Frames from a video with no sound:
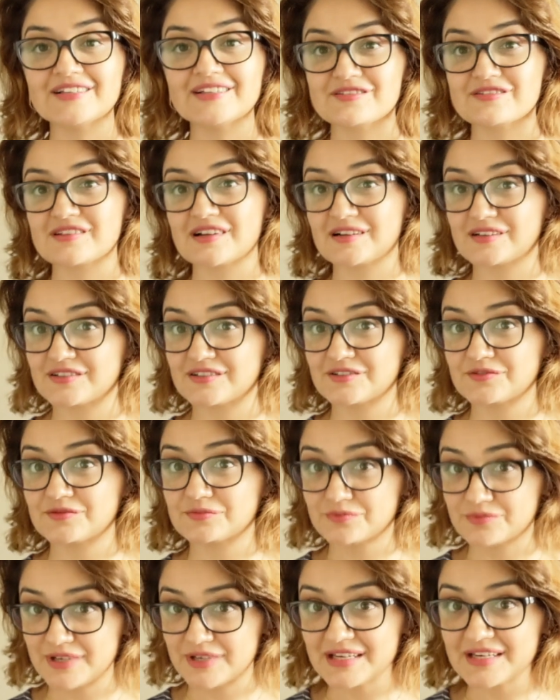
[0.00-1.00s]

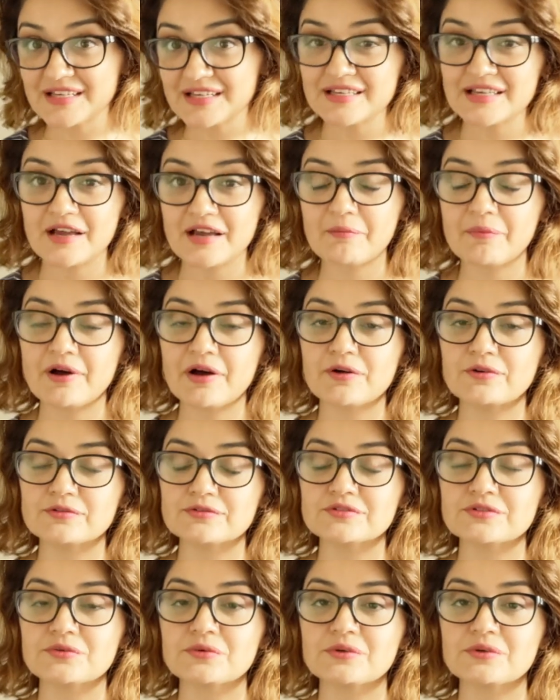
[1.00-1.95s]
started reading about